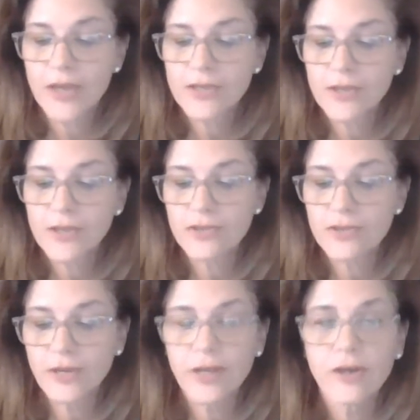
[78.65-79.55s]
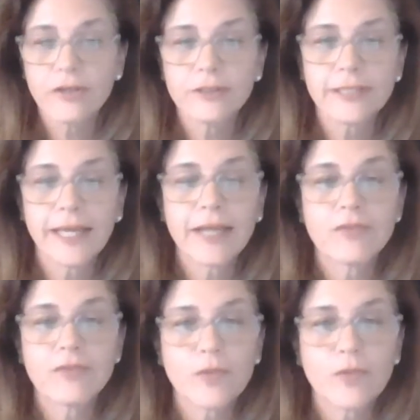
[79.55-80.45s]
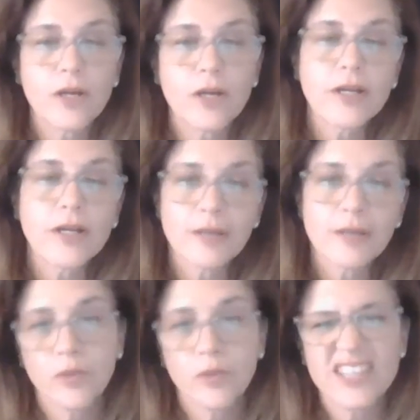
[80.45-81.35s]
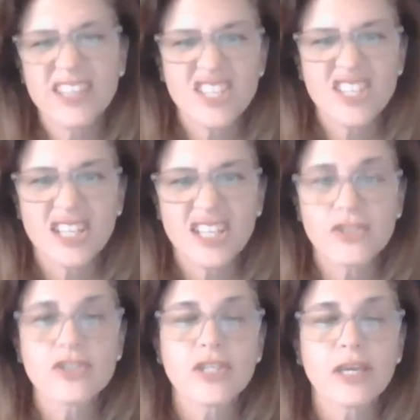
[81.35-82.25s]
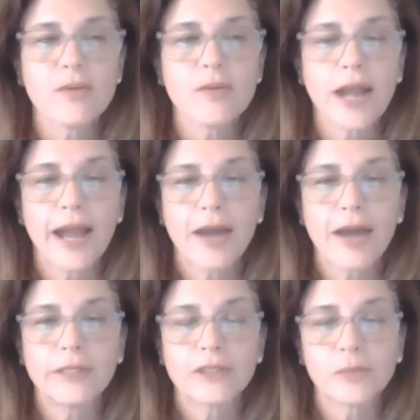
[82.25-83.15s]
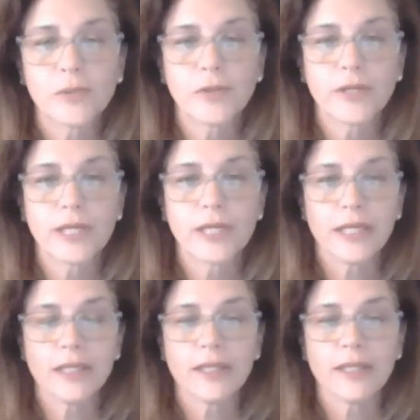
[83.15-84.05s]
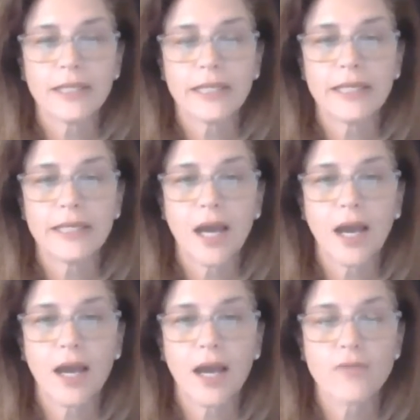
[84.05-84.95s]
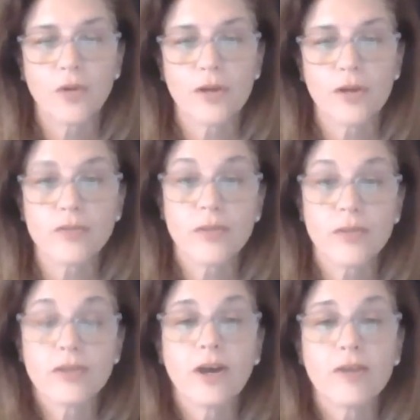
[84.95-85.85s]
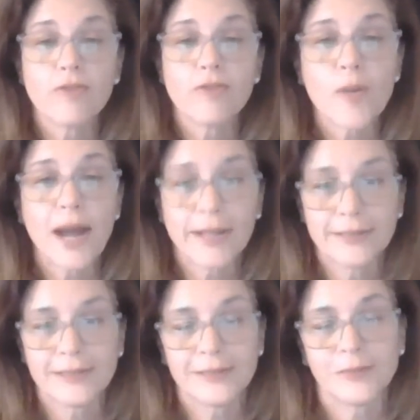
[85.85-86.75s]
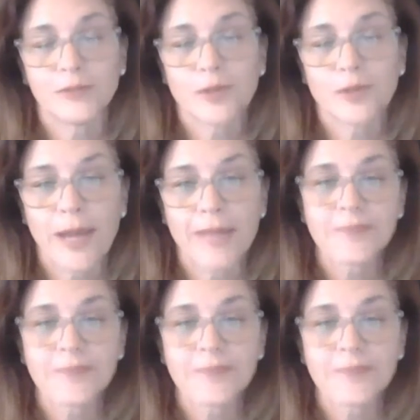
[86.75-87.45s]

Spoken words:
So the story goes that four young boys, like teenagers, they were out exploring in the forest with their dog Robot. His name was Robot.